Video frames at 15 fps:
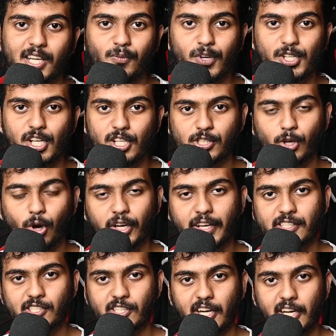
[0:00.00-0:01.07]
at which a stock
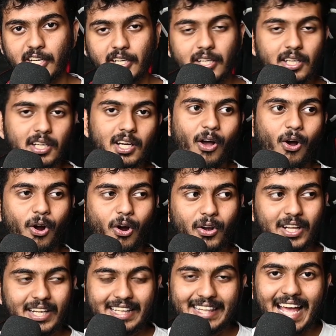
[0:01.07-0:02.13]
has traded
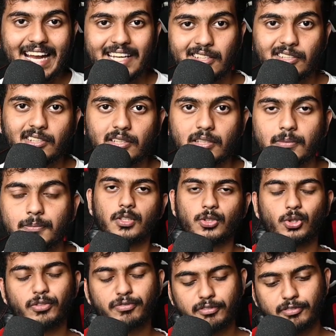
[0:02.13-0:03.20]
on that year. So
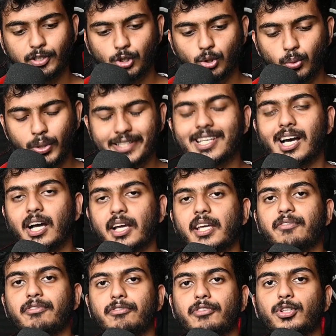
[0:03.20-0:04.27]
the 52 weeks high
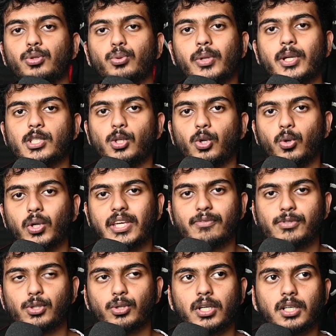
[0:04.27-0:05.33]
and 52 weeks low
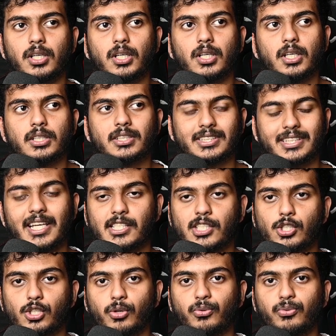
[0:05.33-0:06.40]
gives you a
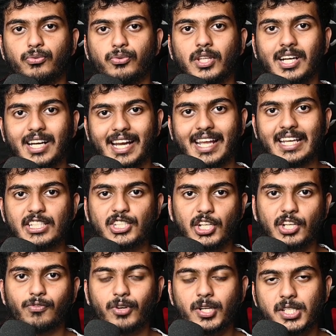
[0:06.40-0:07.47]
sense of the range
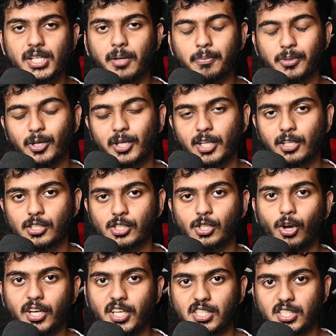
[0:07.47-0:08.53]
in which a particular
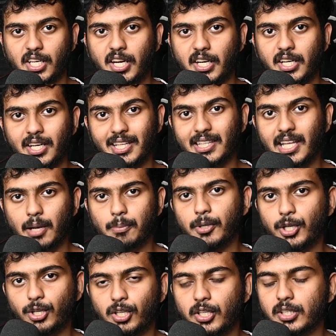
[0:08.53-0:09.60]
stock has traded in that
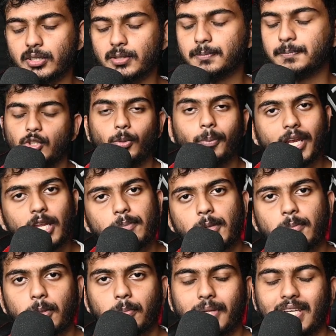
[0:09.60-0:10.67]
particular year. So many
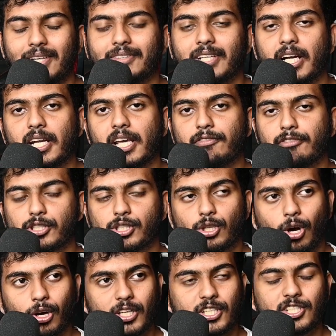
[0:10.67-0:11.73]
people believe that if a
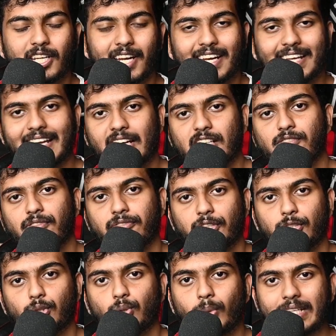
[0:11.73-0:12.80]
stock is trading at its
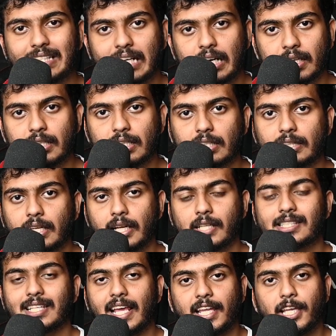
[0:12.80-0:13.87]
52 weeks high, then
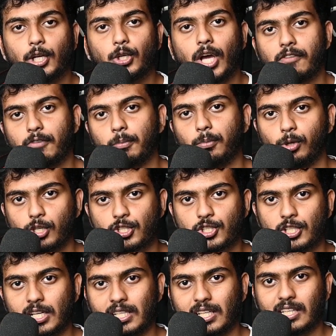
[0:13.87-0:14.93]
it's likely to have a bullish
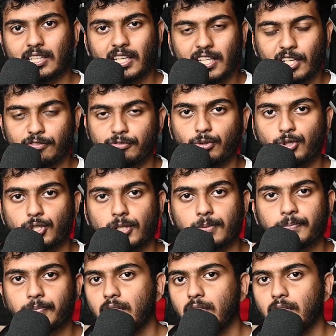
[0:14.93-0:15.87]
trend in the near future.